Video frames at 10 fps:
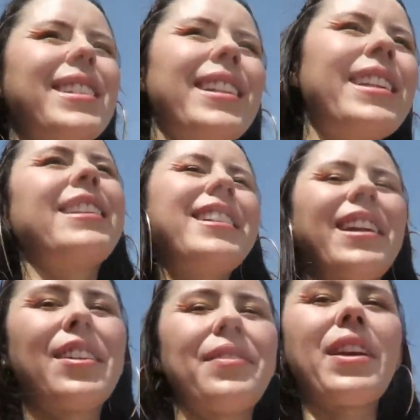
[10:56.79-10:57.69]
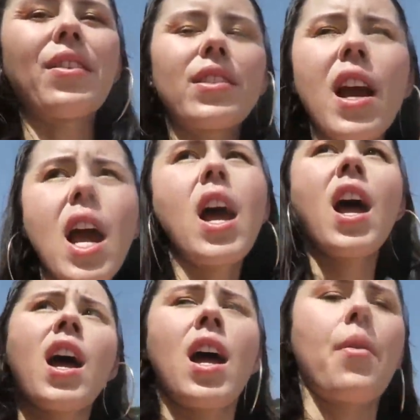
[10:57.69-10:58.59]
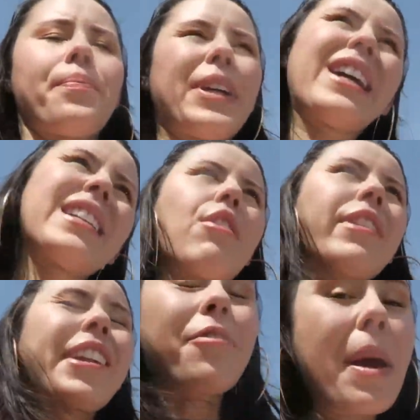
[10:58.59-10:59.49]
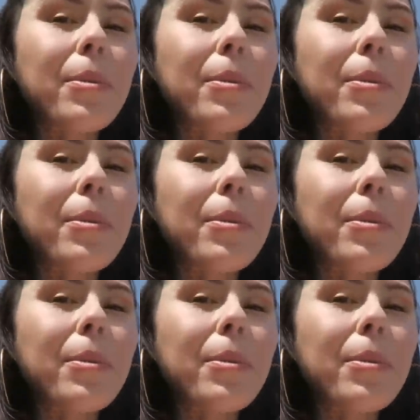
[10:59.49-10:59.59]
deleted a lot of videos because I ran out of